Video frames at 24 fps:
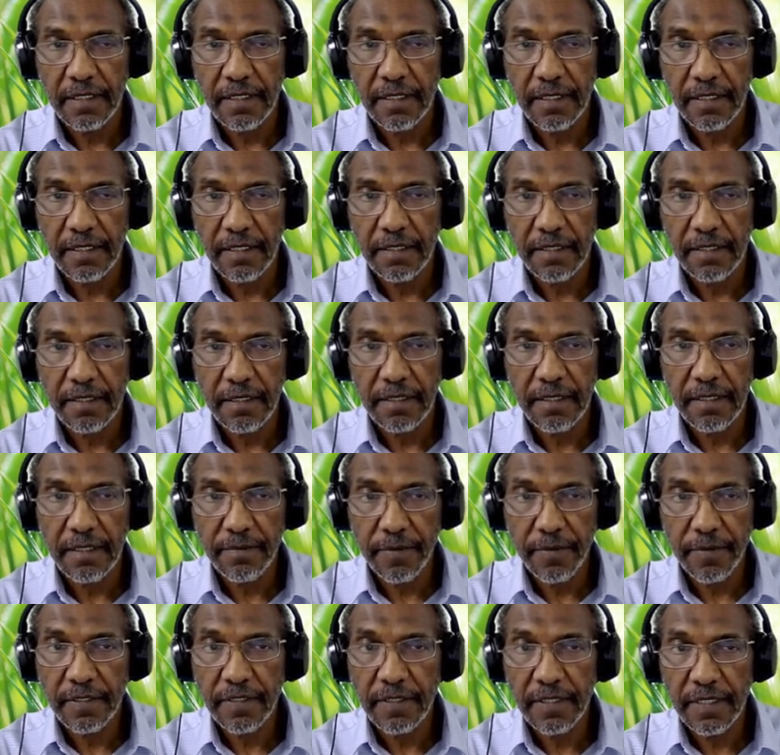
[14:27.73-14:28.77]

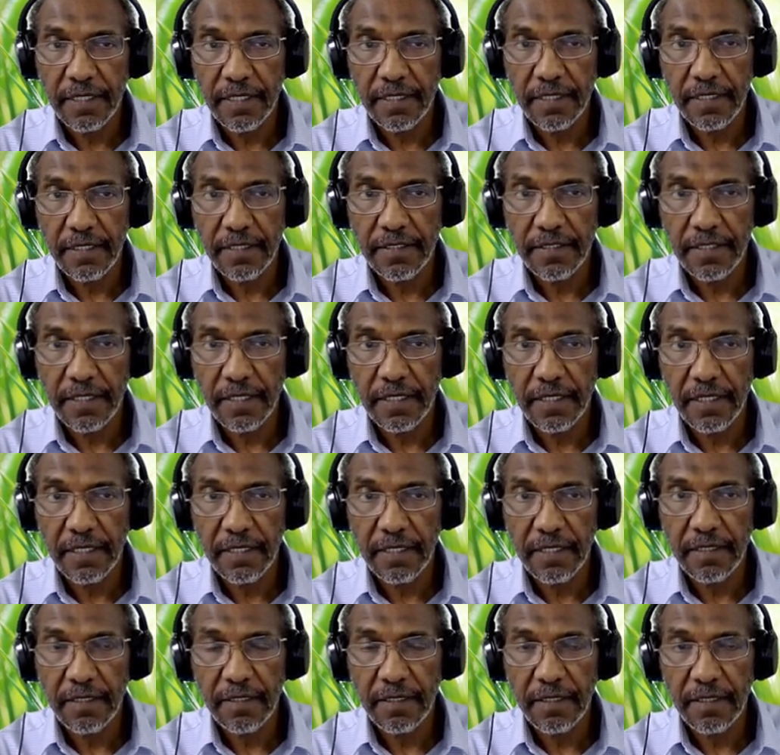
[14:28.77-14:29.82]
Kahneman is
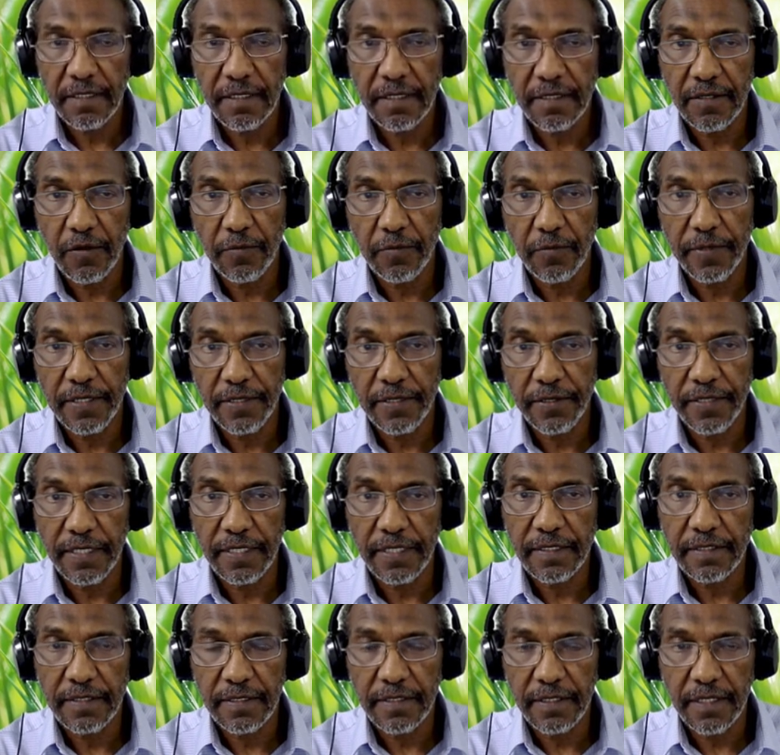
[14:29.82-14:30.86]
a Nobel
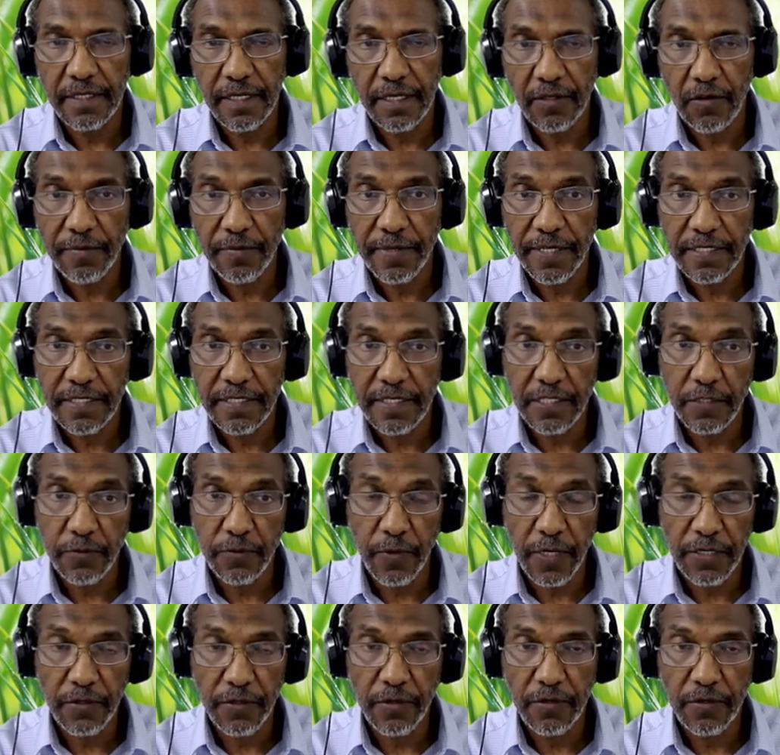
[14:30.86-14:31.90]
laureate in economics. He's
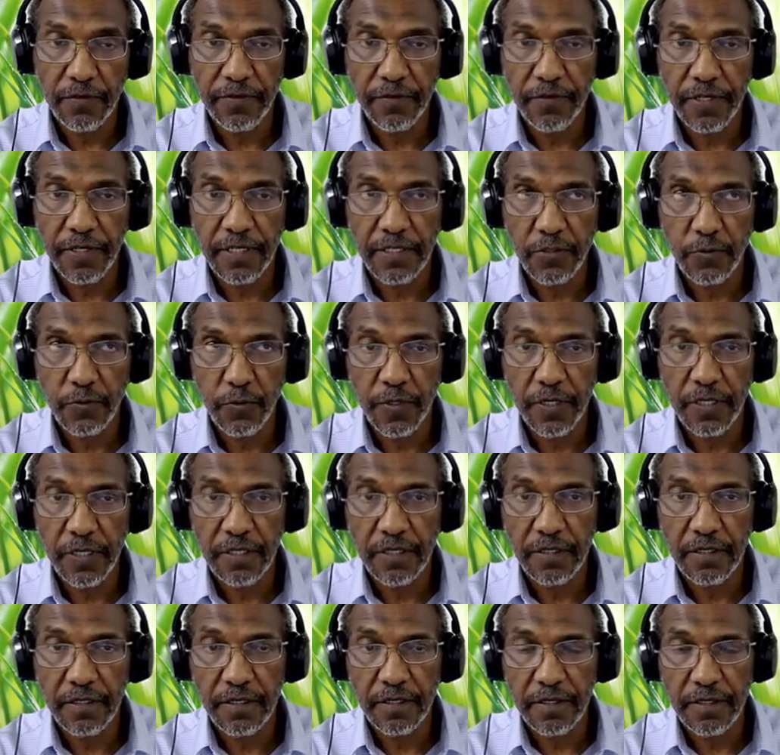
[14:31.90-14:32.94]
well known for his
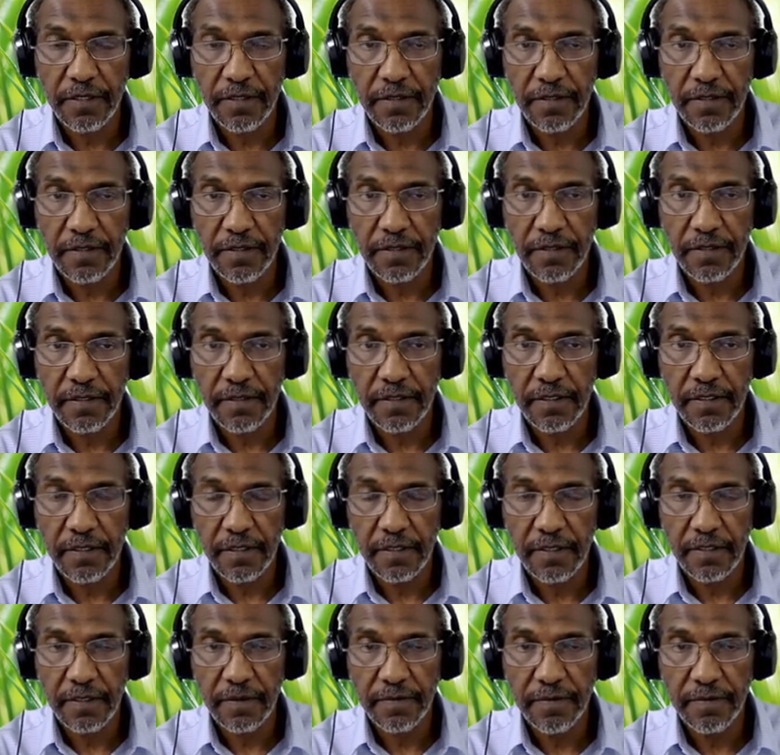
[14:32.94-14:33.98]
work on...
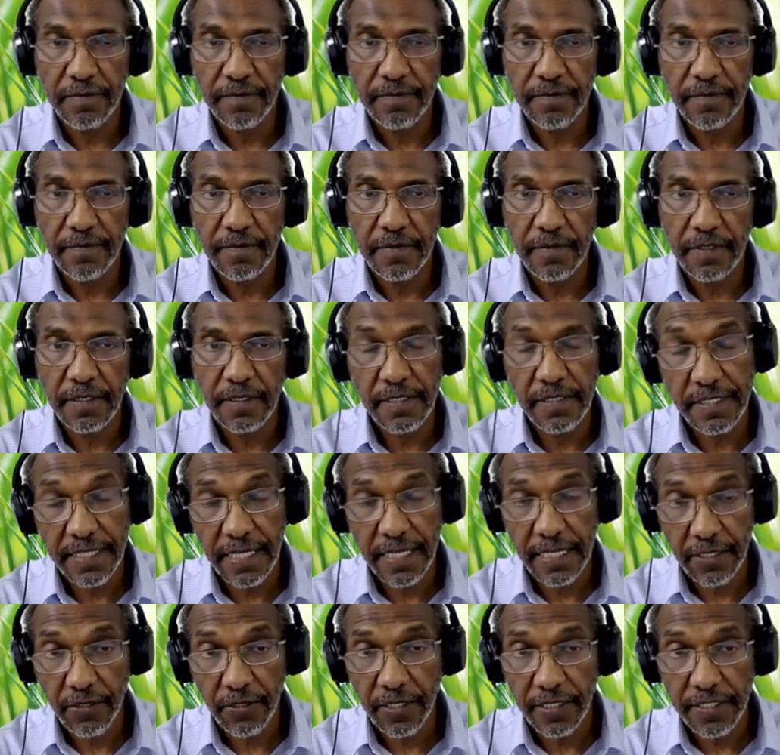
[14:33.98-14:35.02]
He's a
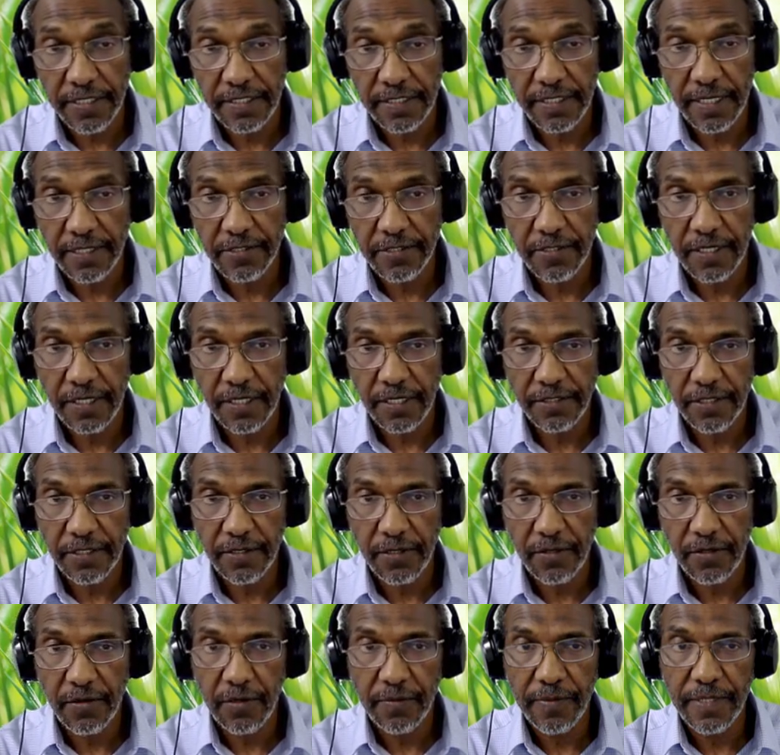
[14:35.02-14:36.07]
psychologist, actually, not an
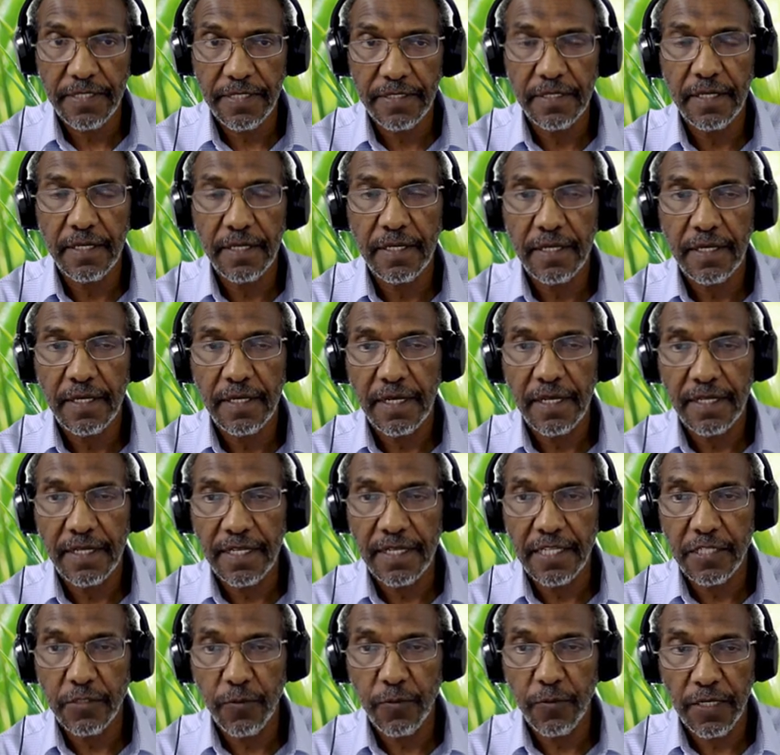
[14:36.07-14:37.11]
economist, and
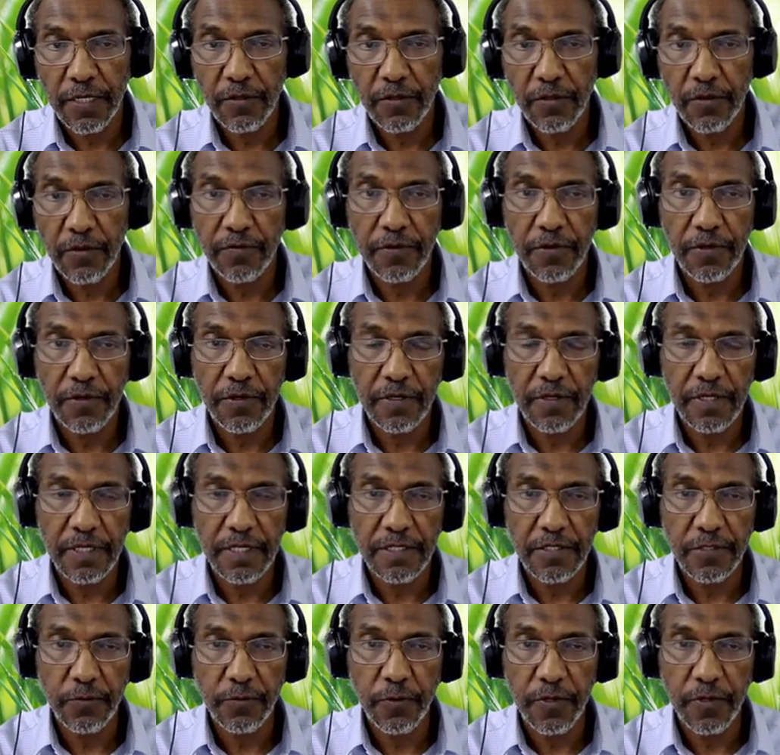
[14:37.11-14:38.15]
he's well known for
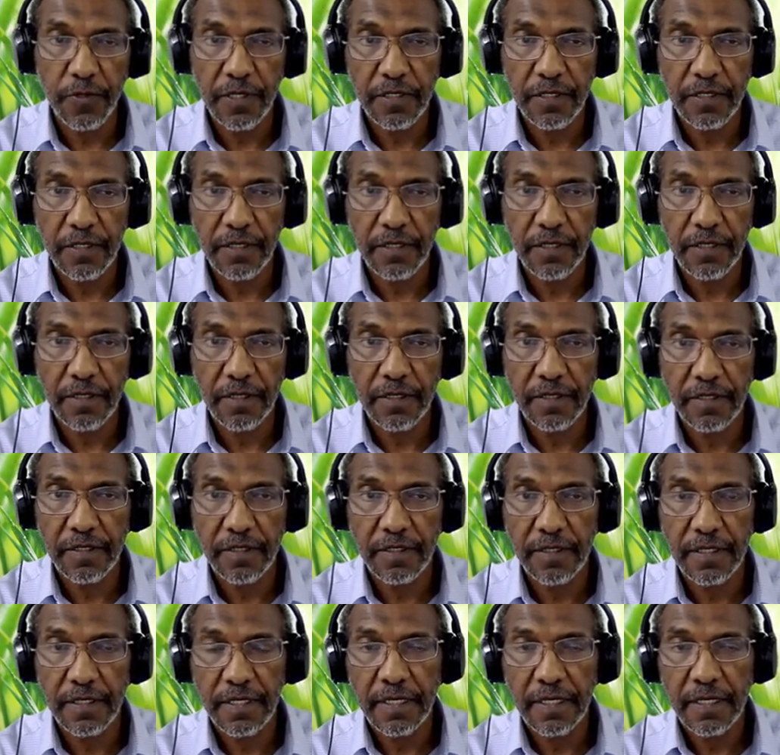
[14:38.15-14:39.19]
his work
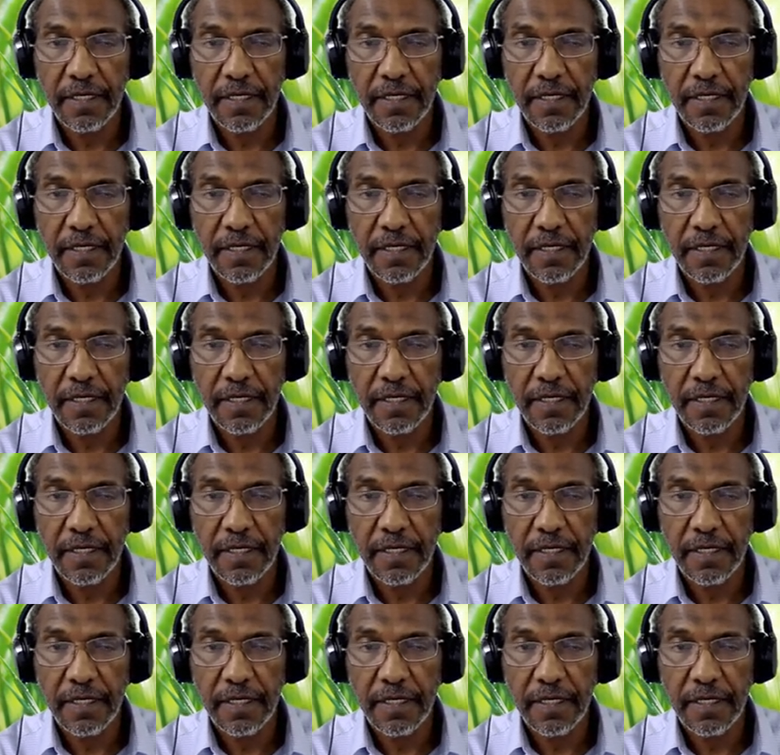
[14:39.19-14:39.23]
on